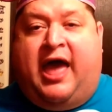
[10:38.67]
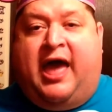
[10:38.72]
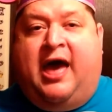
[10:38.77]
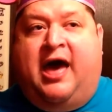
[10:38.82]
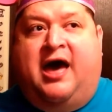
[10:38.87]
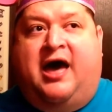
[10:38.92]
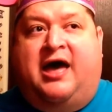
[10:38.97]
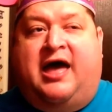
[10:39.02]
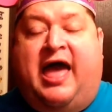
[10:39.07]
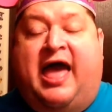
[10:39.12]

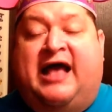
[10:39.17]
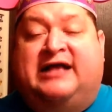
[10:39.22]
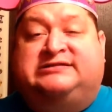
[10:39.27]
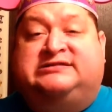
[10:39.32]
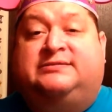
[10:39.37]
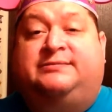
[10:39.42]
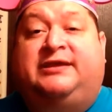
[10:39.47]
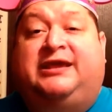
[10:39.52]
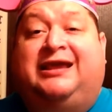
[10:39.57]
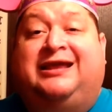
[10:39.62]

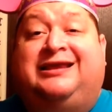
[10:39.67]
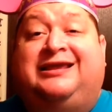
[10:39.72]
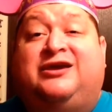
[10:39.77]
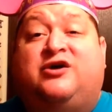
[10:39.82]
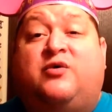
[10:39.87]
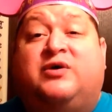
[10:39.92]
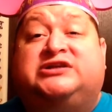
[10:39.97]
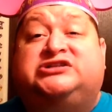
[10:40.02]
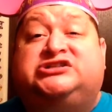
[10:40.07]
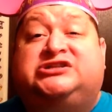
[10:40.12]
ask me any
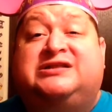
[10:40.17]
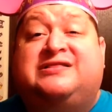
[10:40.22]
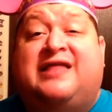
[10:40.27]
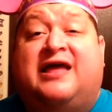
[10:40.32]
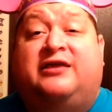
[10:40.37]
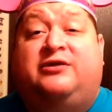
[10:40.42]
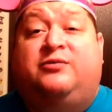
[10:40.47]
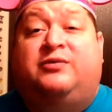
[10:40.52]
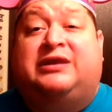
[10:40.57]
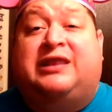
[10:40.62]
question
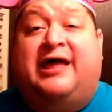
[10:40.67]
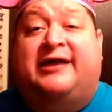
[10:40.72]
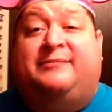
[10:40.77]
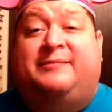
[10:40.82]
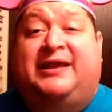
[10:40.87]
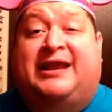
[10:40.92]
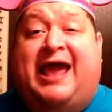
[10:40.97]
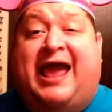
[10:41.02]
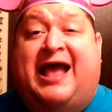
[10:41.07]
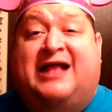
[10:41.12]
that you would like
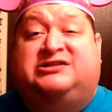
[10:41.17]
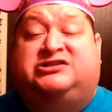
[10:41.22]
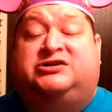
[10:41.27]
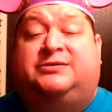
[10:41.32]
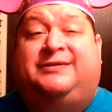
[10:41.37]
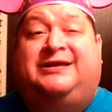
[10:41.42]
me to answer,